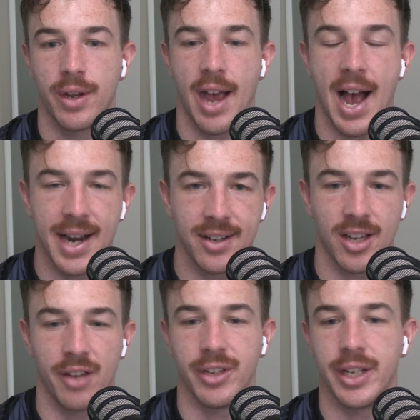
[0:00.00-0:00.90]
Ardie
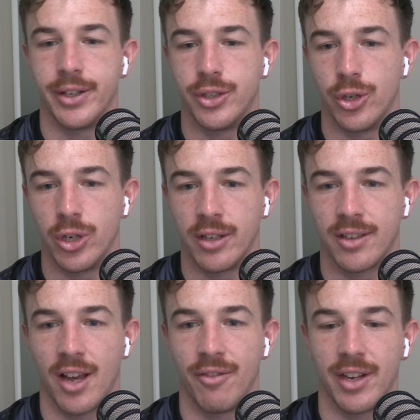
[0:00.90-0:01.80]
Savea and Julian Savea,